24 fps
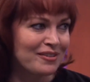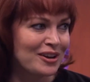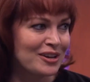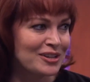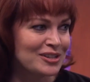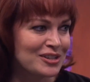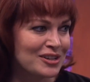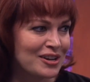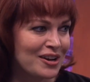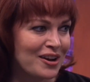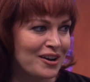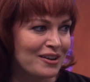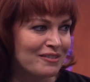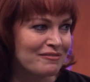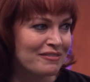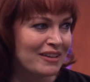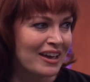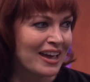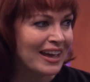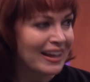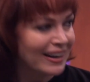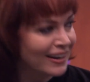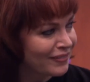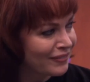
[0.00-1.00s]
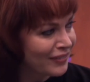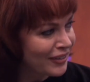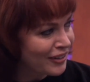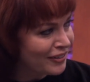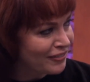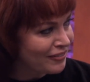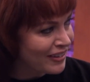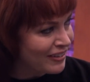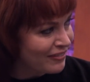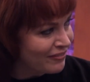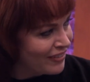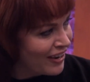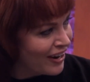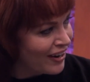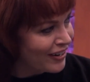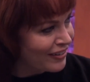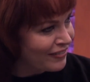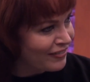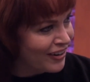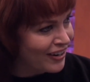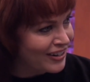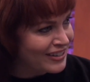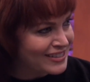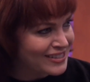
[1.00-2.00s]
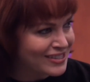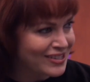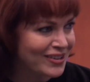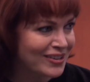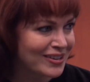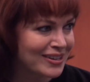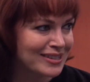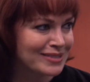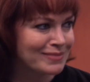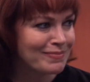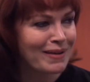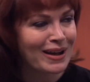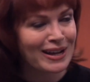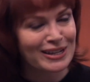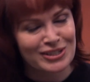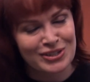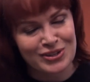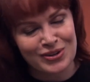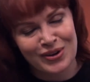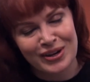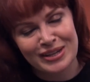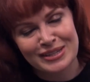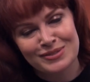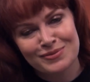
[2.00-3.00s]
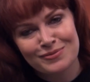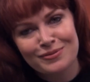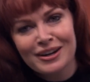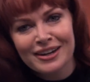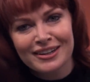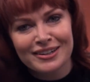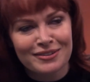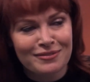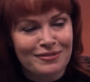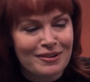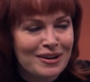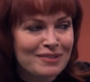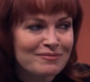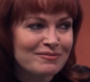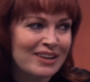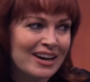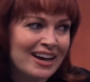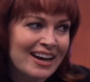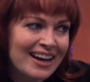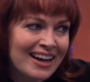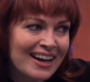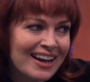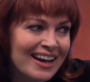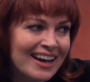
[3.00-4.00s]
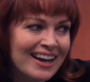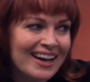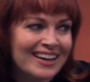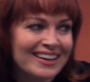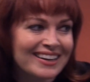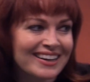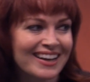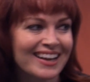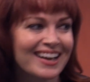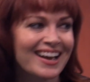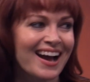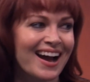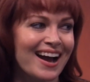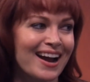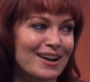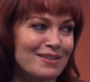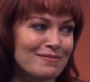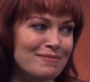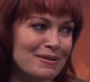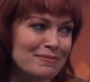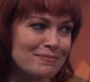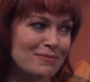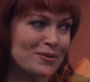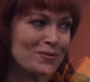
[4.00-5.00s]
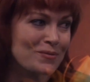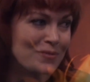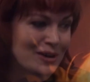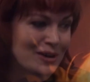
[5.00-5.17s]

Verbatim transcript: version of in a movie very, very soon is my choice, Wonder Woman. I remember